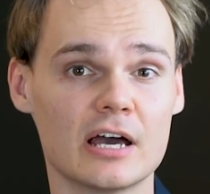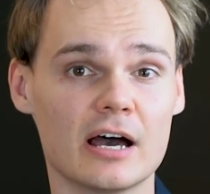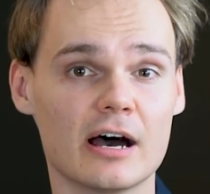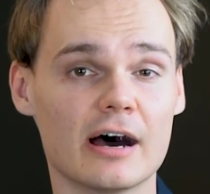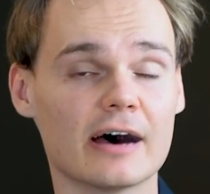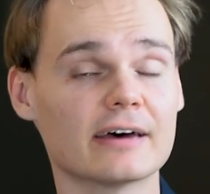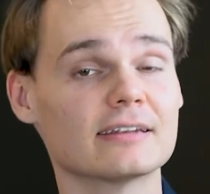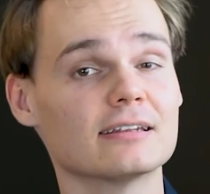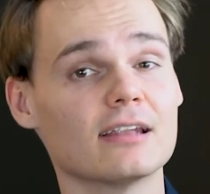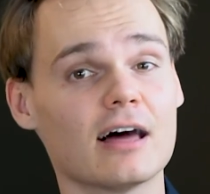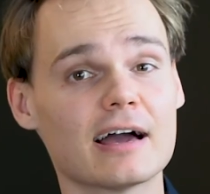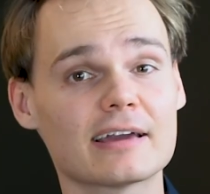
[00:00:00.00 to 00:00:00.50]

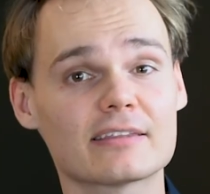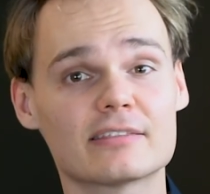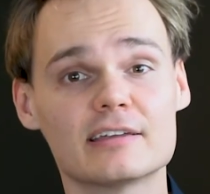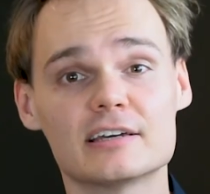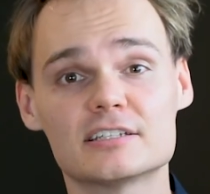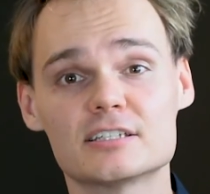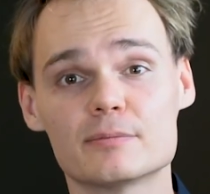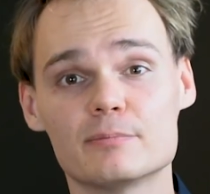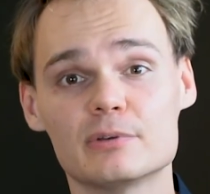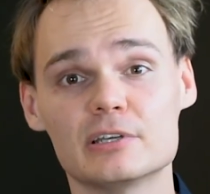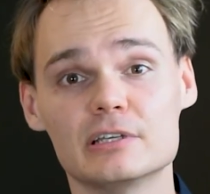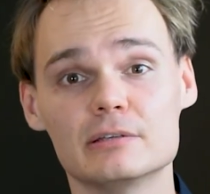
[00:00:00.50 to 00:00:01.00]
I'd like there
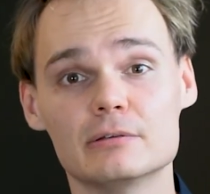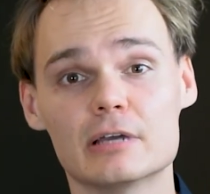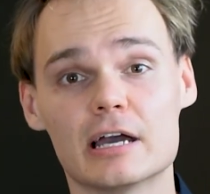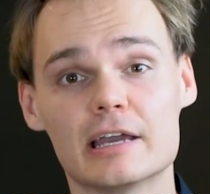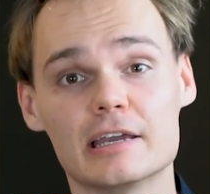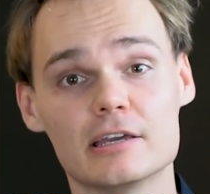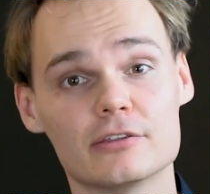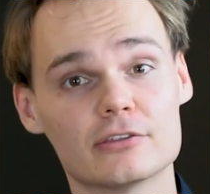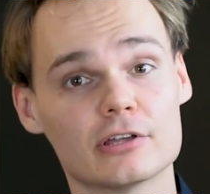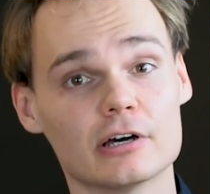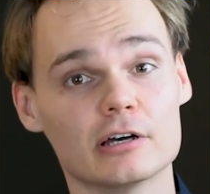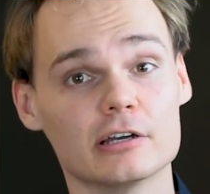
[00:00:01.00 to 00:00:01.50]
to be
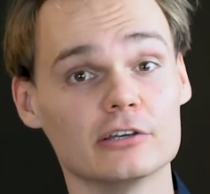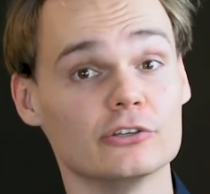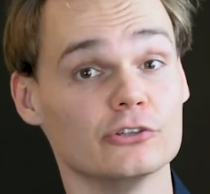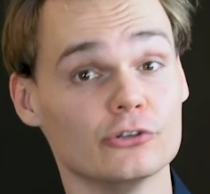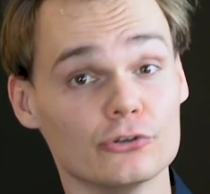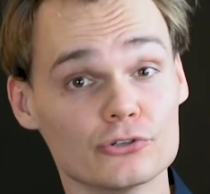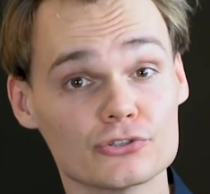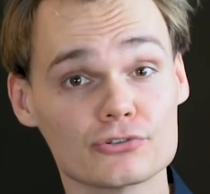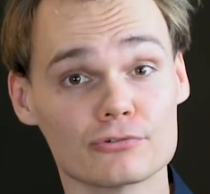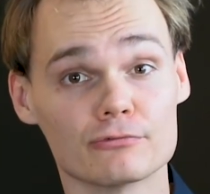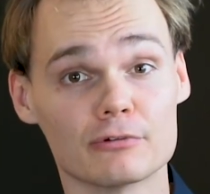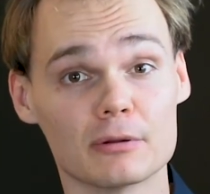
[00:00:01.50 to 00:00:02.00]
either a
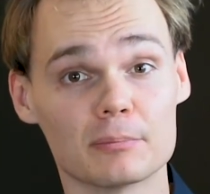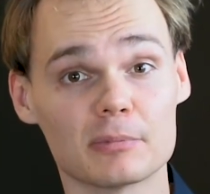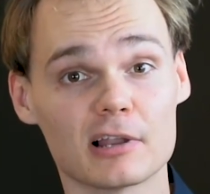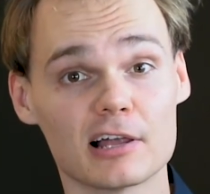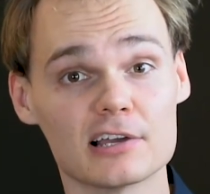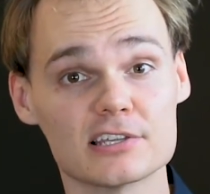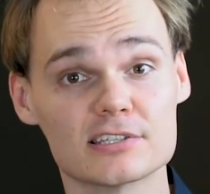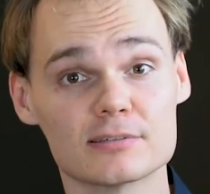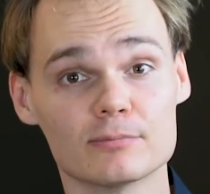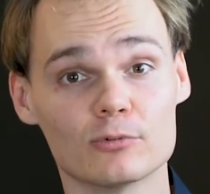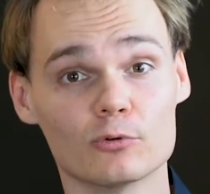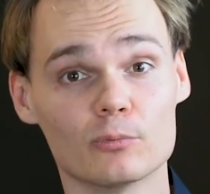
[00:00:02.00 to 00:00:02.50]
user
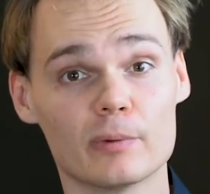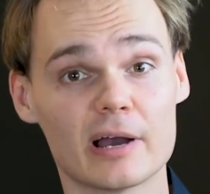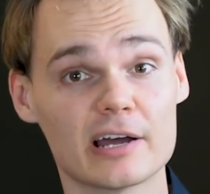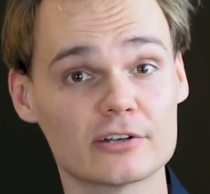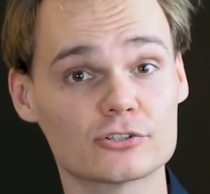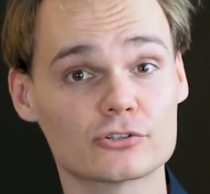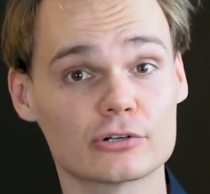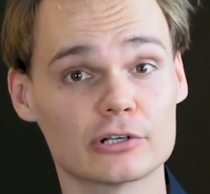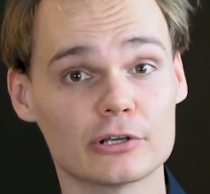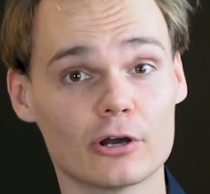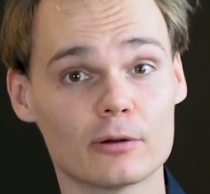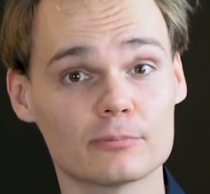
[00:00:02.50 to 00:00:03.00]
replaceable
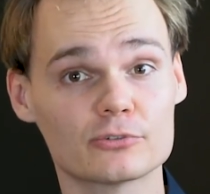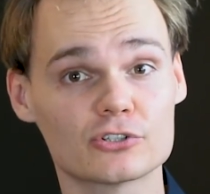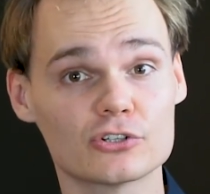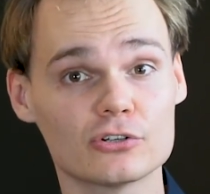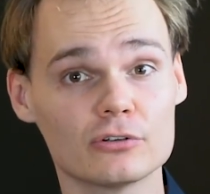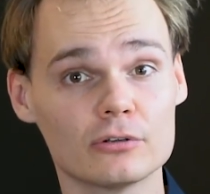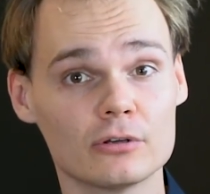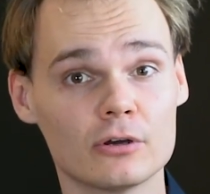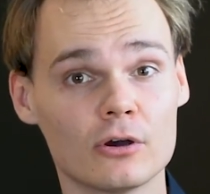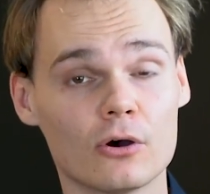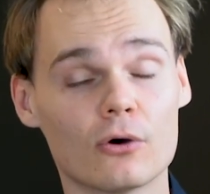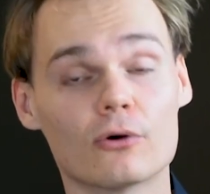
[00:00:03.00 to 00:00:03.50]
battery
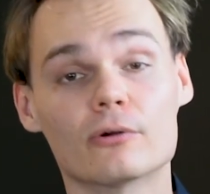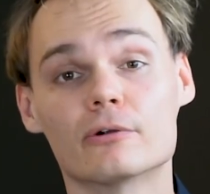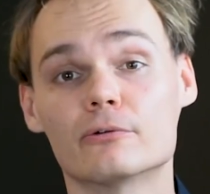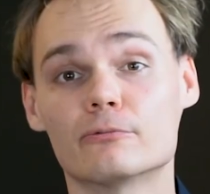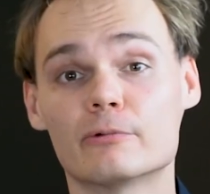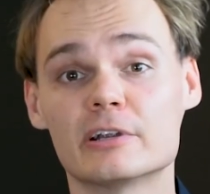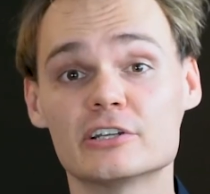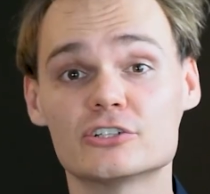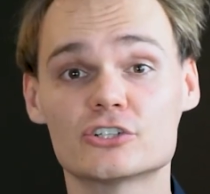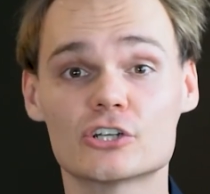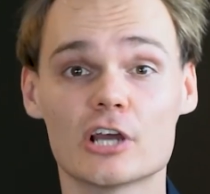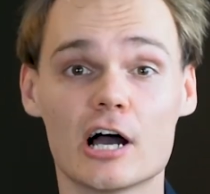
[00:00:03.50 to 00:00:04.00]
option or a
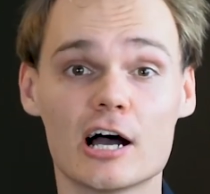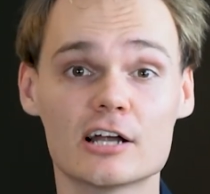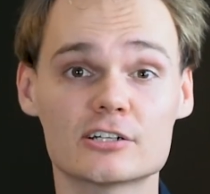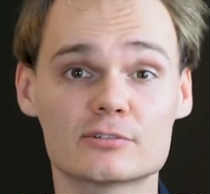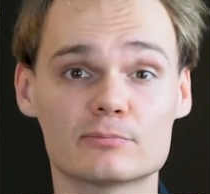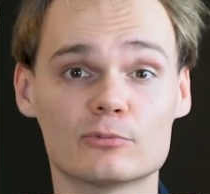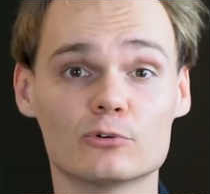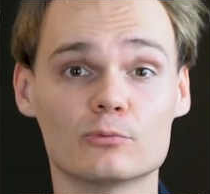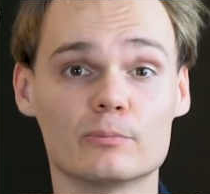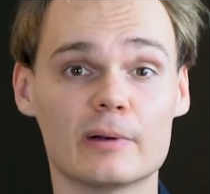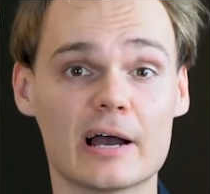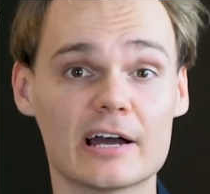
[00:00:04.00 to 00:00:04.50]

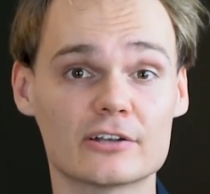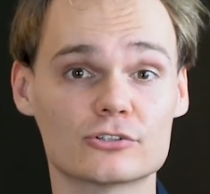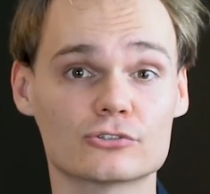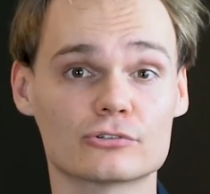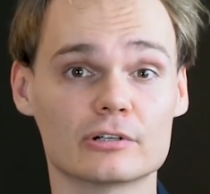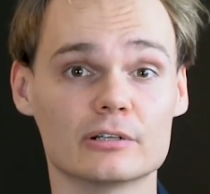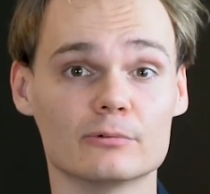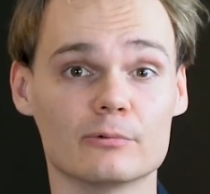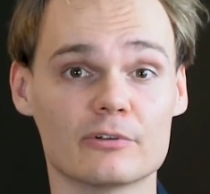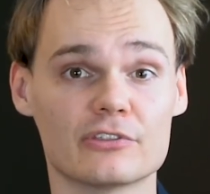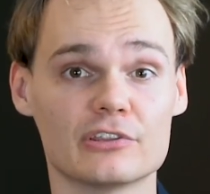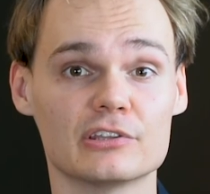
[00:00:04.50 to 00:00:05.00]
rechargeable battery
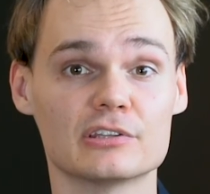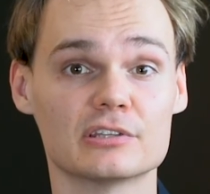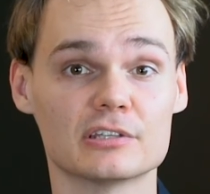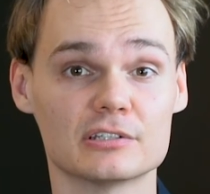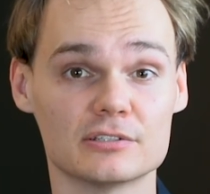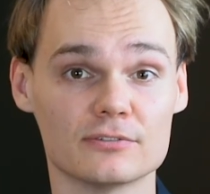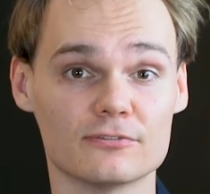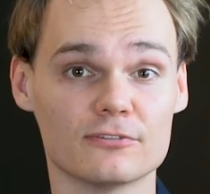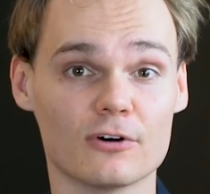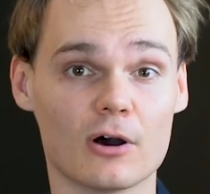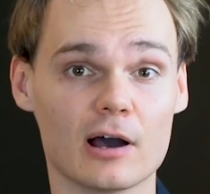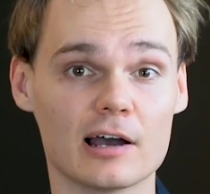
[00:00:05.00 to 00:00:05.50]
within the
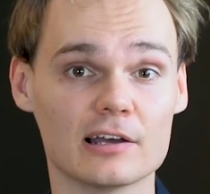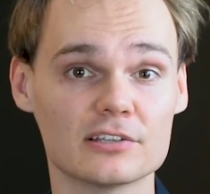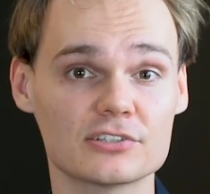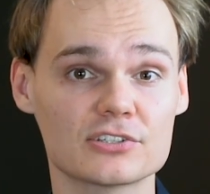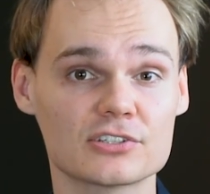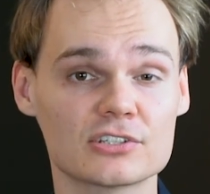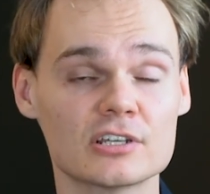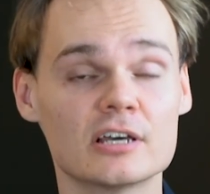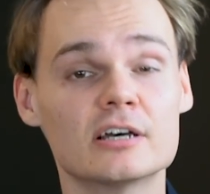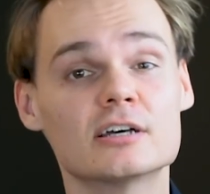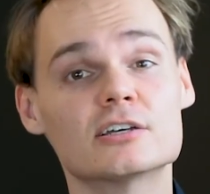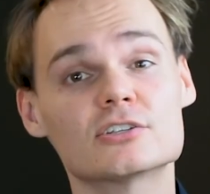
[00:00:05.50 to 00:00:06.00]

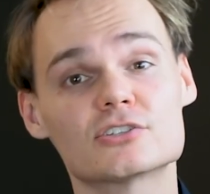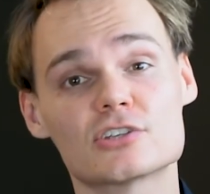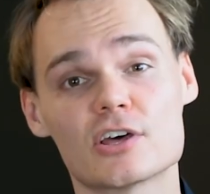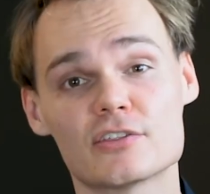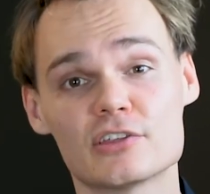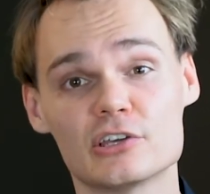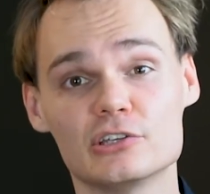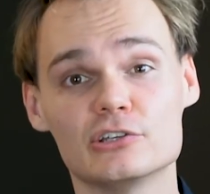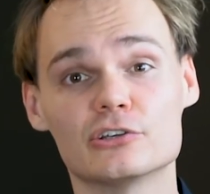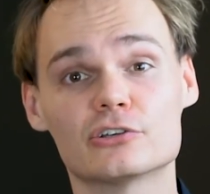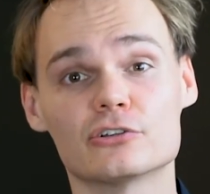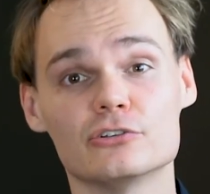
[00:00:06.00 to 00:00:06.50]
device so
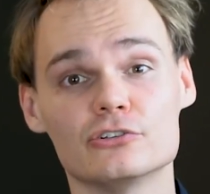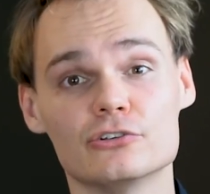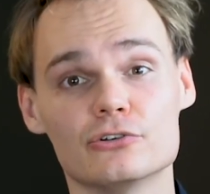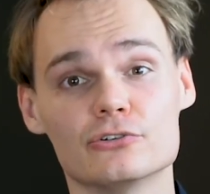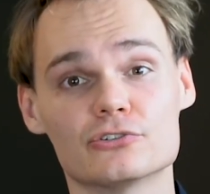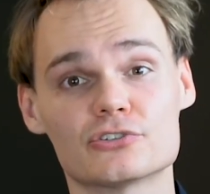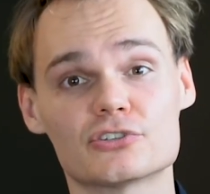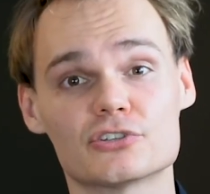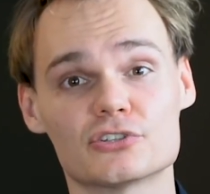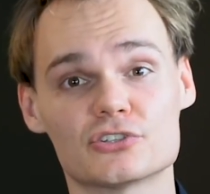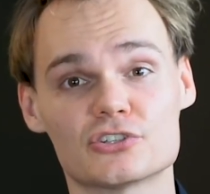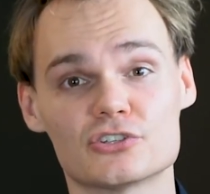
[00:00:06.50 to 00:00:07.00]
that you could
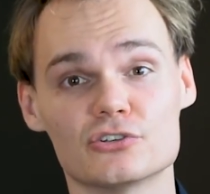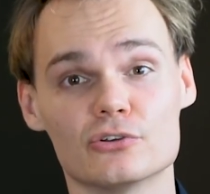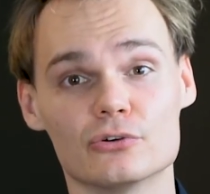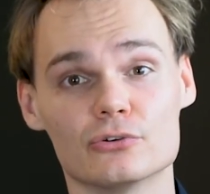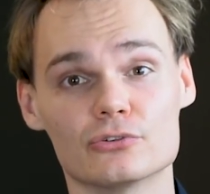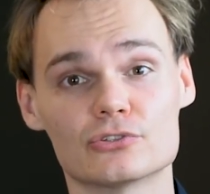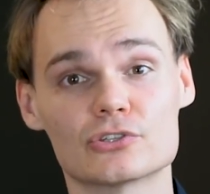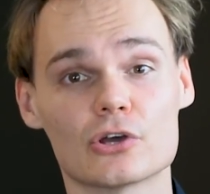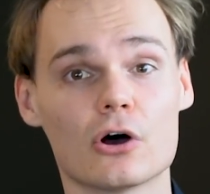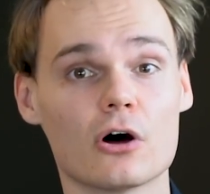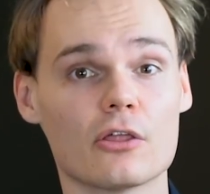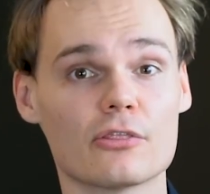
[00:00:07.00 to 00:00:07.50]
use the
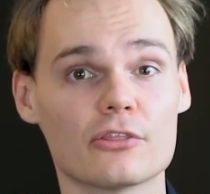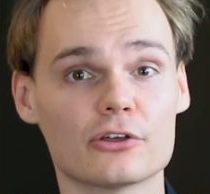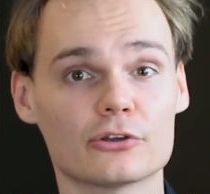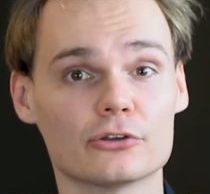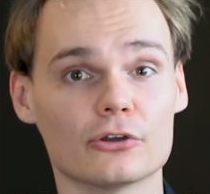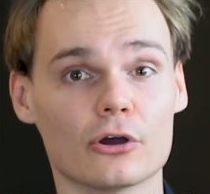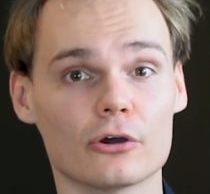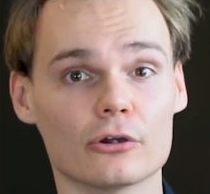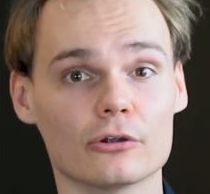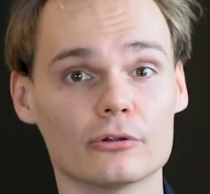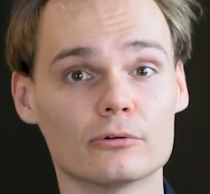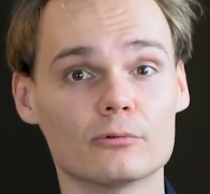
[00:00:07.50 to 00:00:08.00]
snooze on the
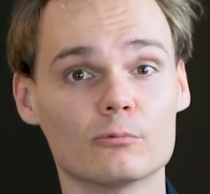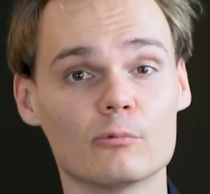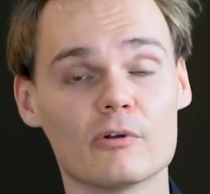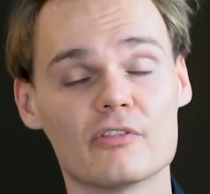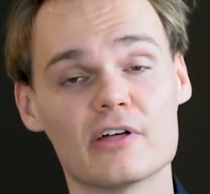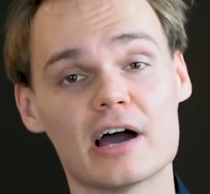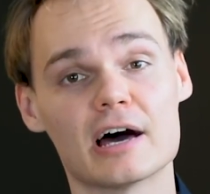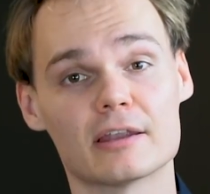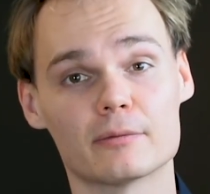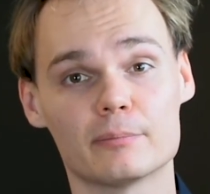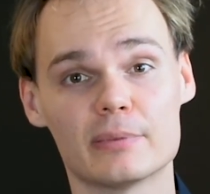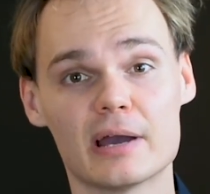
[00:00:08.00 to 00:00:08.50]
go
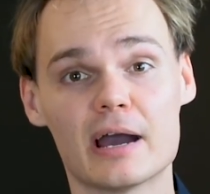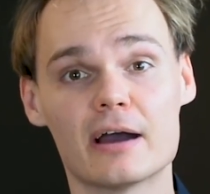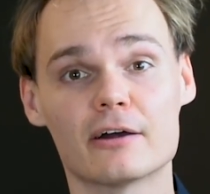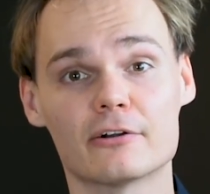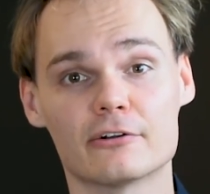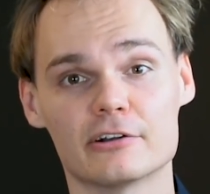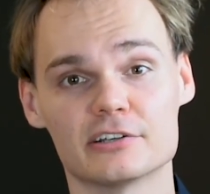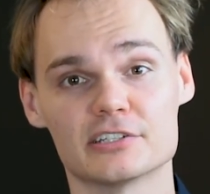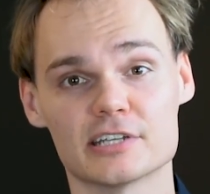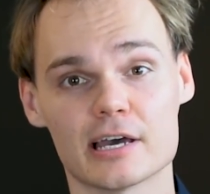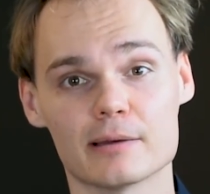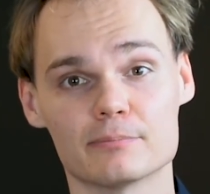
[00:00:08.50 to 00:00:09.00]
without a power
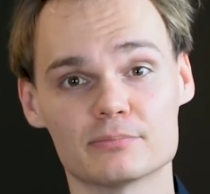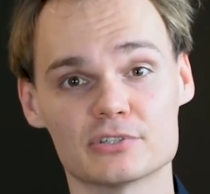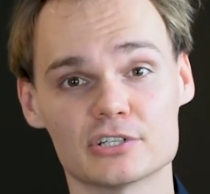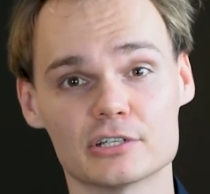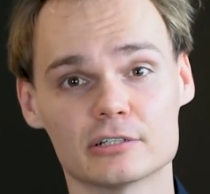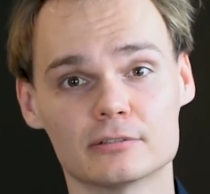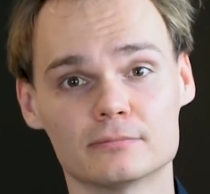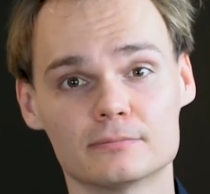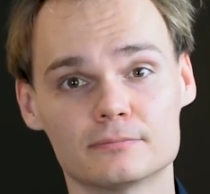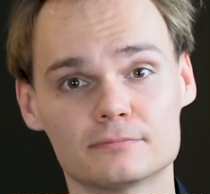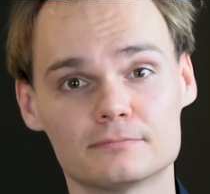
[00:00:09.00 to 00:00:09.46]
adapter.